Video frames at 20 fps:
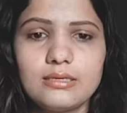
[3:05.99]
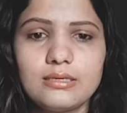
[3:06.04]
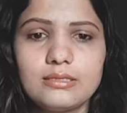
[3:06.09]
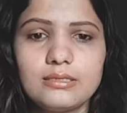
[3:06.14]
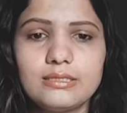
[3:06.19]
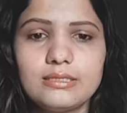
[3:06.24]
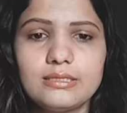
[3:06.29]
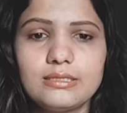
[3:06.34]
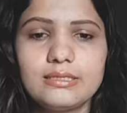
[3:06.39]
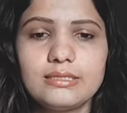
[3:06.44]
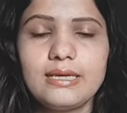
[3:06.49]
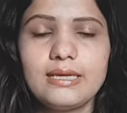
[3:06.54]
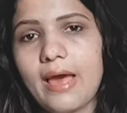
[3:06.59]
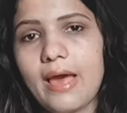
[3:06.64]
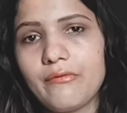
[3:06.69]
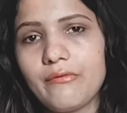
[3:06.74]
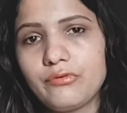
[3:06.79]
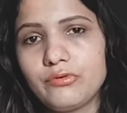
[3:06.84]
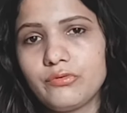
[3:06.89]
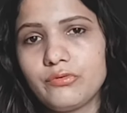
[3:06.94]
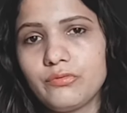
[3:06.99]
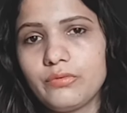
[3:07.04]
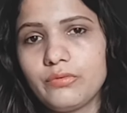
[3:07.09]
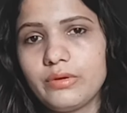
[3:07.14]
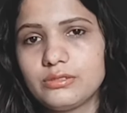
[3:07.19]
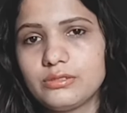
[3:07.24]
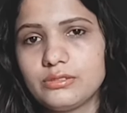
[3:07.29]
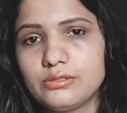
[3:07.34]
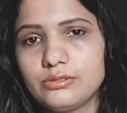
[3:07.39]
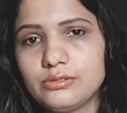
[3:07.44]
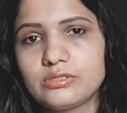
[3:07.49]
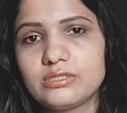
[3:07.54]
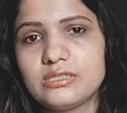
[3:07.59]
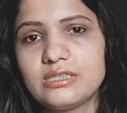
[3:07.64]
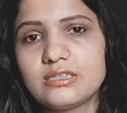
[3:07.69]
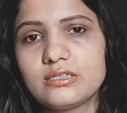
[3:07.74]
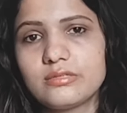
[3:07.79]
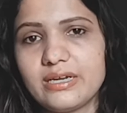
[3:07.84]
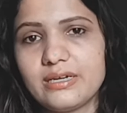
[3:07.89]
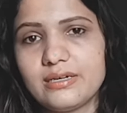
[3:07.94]
and you have to include this
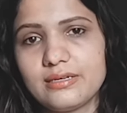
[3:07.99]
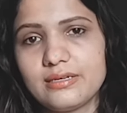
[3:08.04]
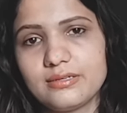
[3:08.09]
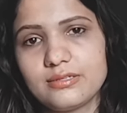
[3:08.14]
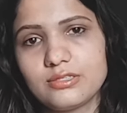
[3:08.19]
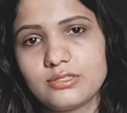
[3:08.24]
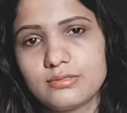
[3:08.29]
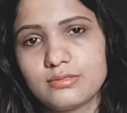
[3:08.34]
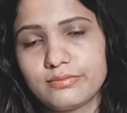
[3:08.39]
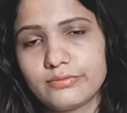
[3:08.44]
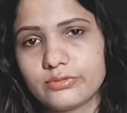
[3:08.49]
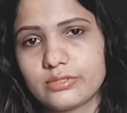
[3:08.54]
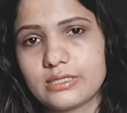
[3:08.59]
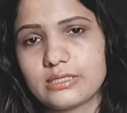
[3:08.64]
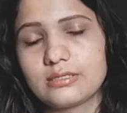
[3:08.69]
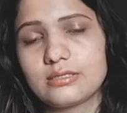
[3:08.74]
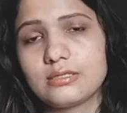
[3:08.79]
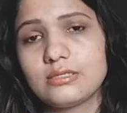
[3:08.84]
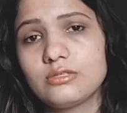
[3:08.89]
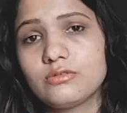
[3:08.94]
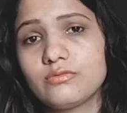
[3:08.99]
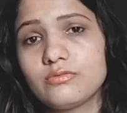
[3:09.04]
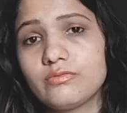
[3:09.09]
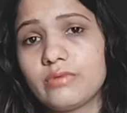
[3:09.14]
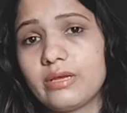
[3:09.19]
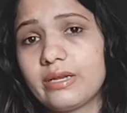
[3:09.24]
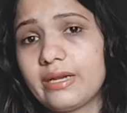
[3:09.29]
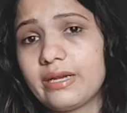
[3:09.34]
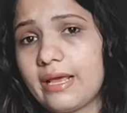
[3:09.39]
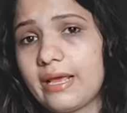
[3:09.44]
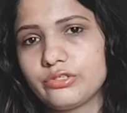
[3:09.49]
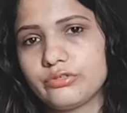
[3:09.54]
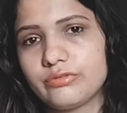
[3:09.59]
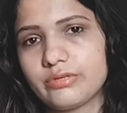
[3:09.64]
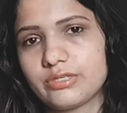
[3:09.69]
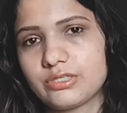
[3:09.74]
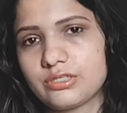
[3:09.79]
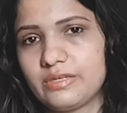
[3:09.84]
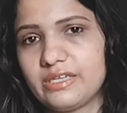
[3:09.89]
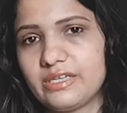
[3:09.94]
maintenance processes whenever you
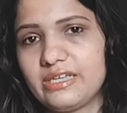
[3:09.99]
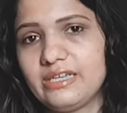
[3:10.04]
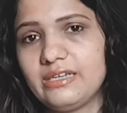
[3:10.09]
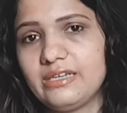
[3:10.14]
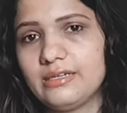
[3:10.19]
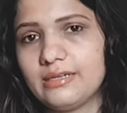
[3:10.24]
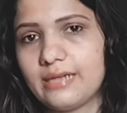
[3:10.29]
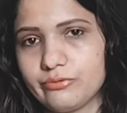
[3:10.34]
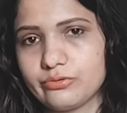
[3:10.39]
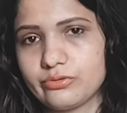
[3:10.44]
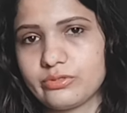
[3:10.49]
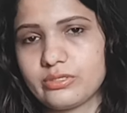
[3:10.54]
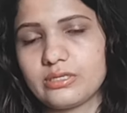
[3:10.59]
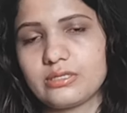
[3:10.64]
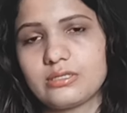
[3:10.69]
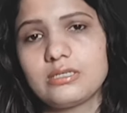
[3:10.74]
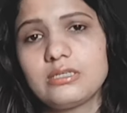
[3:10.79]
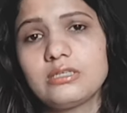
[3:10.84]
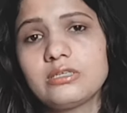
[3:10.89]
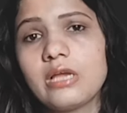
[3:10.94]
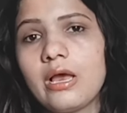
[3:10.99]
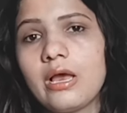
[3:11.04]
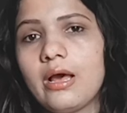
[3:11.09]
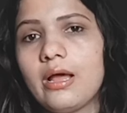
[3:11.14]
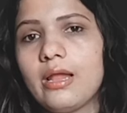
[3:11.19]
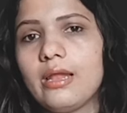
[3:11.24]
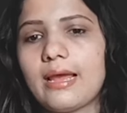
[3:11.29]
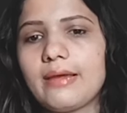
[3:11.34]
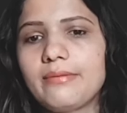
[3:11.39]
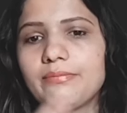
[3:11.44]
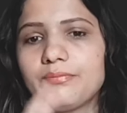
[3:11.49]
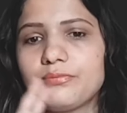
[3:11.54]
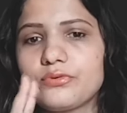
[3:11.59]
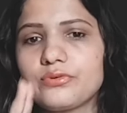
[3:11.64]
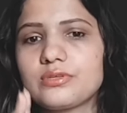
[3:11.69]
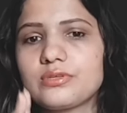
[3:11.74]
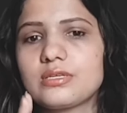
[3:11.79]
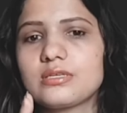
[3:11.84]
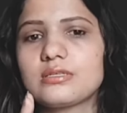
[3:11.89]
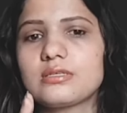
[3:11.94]
explain life processes. Life
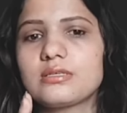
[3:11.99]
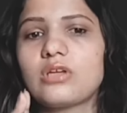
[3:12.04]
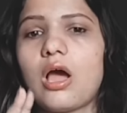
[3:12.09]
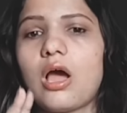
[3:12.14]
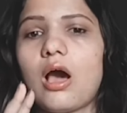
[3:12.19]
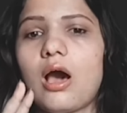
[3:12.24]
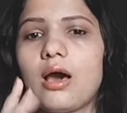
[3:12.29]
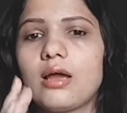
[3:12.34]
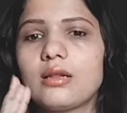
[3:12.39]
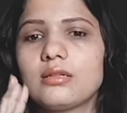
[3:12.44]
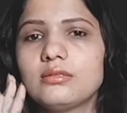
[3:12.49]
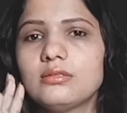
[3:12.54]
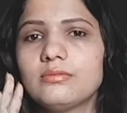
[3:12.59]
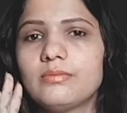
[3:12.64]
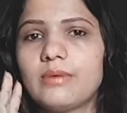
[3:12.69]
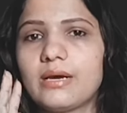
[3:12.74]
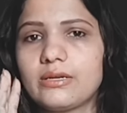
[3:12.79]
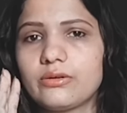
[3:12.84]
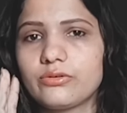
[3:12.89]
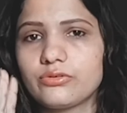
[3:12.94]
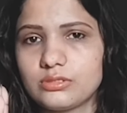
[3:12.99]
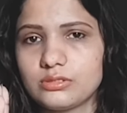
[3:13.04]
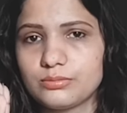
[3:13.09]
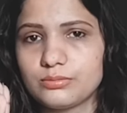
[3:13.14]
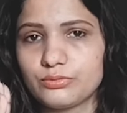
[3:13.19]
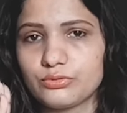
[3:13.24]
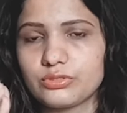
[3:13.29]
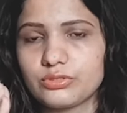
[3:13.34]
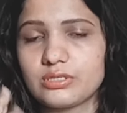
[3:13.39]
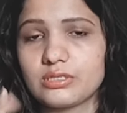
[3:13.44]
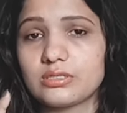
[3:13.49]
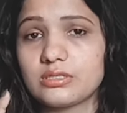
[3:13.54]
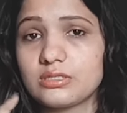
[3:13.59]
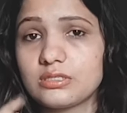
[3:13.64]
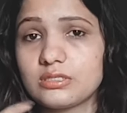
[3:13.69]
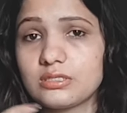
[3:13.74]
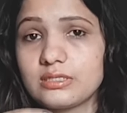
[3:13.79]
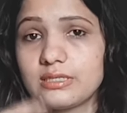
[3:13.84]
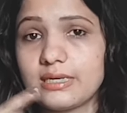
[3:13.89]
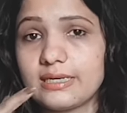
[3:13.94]
processes are the biological processes
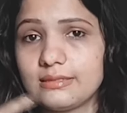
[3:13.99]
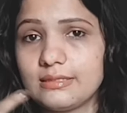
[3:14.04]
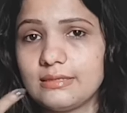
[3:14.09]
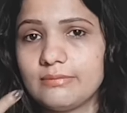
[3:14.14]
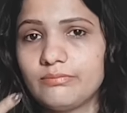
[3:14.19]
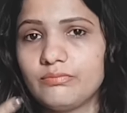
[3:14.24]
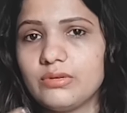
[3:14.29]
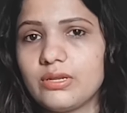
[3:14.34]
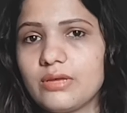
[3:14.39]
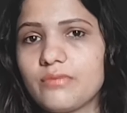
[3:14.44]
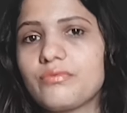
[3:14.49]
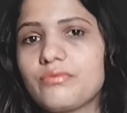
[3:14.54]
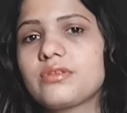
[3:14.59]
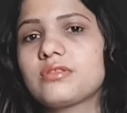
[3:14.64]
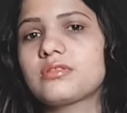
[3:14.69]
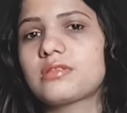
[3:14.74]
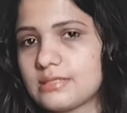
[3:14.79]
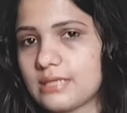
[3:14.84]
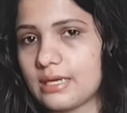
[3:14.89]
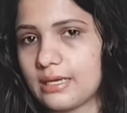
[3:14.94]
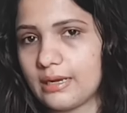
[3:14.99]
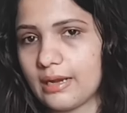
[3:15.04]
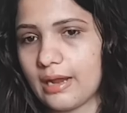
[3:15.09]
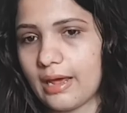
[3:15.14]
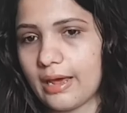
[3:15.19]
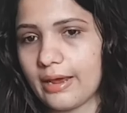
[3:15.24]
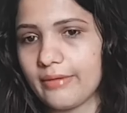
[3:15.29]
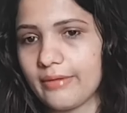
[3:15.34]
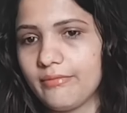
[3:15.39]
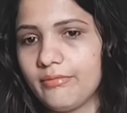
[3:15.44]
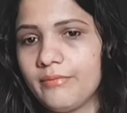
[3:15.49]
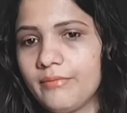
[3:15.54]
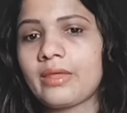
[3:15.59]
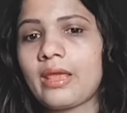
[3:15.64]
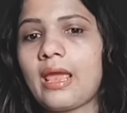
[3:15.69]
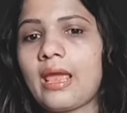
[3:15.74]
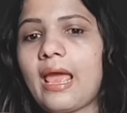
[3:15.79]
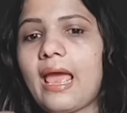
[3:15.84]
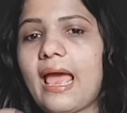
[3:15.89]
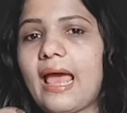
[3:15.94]
that keep living things alive,
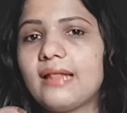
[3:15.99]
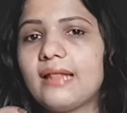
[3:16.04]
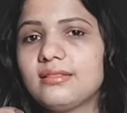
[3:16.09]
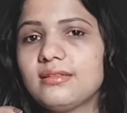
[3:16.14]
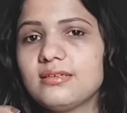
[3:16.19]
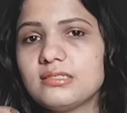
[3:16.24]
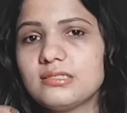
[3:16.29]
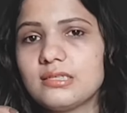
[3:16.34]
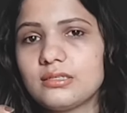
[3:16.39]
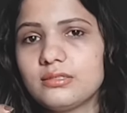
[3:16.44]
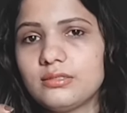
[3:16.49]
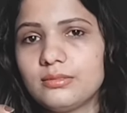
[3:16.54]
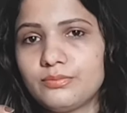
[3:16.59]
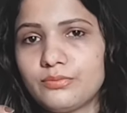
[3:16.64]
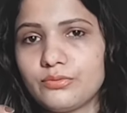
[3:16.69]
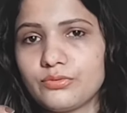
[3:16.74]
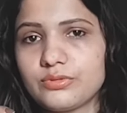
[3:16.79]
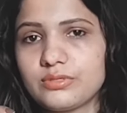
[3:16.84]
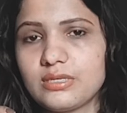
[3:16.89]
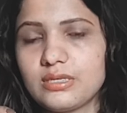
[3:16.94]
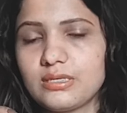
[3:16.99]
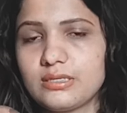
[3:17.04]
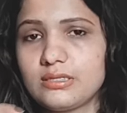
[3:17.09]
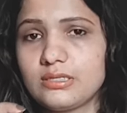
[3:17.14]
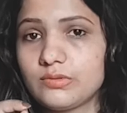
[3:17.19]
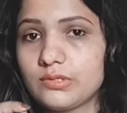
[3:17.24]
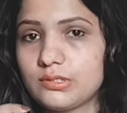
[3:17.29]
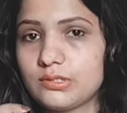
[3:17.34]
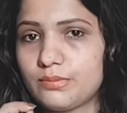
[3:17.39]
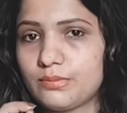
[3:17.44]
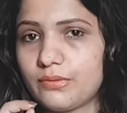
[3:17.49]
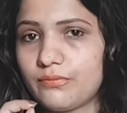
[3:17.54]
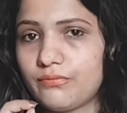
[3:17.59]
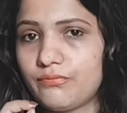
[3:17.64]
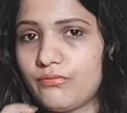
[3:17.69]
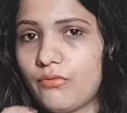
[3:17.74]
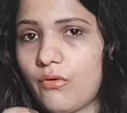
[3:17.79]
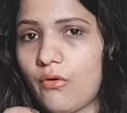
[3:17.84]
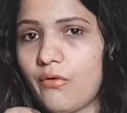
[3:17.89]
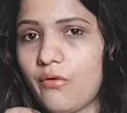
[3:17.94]
and these are the processes which
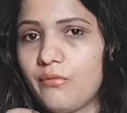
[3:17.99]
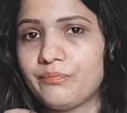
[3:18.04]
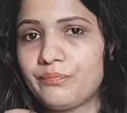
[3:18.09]
perform